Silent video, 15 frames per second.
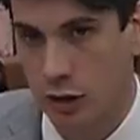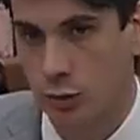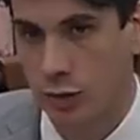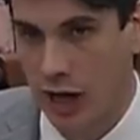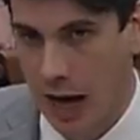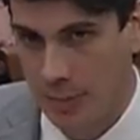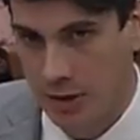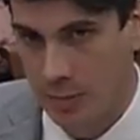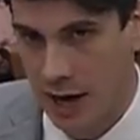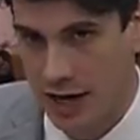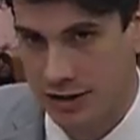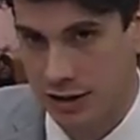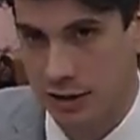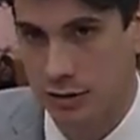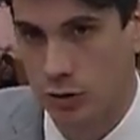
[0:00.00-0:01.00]
we
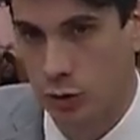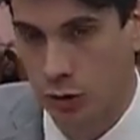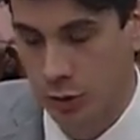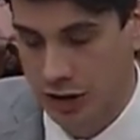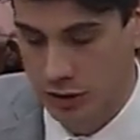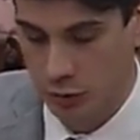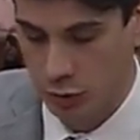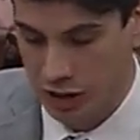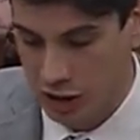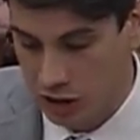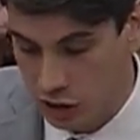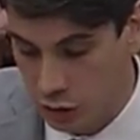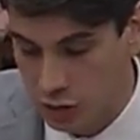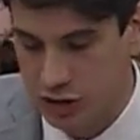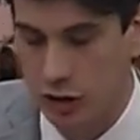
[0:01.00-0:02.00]
optimize it, or we can
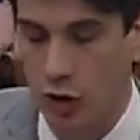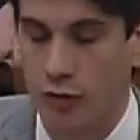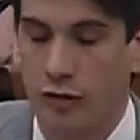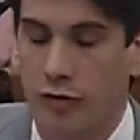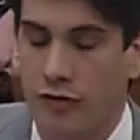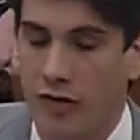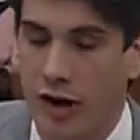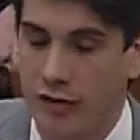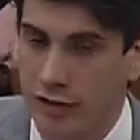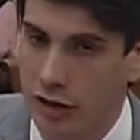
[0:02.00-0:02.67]
use it over a very,